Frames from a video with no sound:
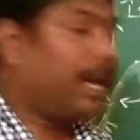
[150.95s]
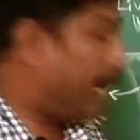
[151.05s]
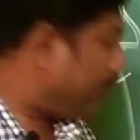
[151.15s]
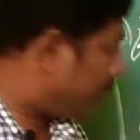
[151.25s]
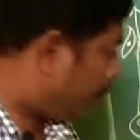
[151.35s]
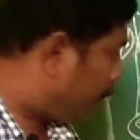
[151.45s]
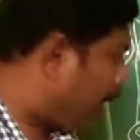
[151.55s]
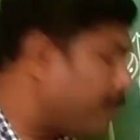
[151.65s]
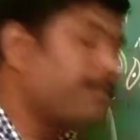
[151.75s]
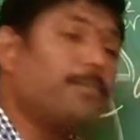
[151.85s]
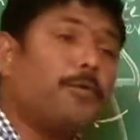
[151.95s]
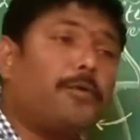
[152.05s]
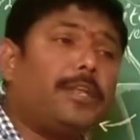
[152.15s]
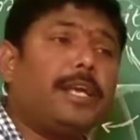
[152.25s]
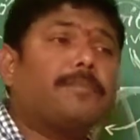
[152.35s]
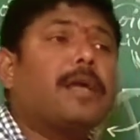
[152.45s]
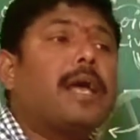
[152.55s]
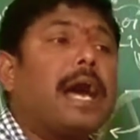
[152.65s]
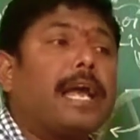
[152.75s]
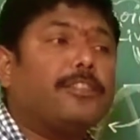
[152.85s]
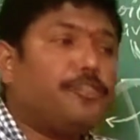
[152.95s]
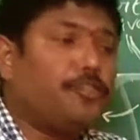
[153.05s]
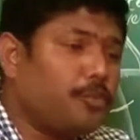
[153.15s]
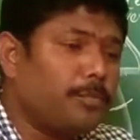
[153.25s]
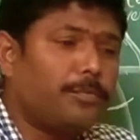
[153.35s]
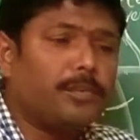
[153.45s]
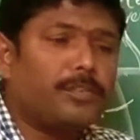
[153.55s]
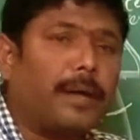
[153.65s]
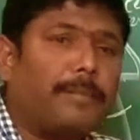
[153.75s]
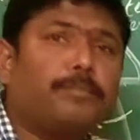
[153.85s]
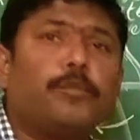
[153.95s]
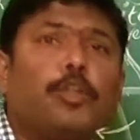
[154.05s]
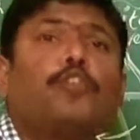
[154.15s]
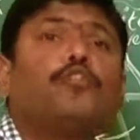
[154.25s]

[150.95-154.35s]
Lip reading: and the plasmodium assumes some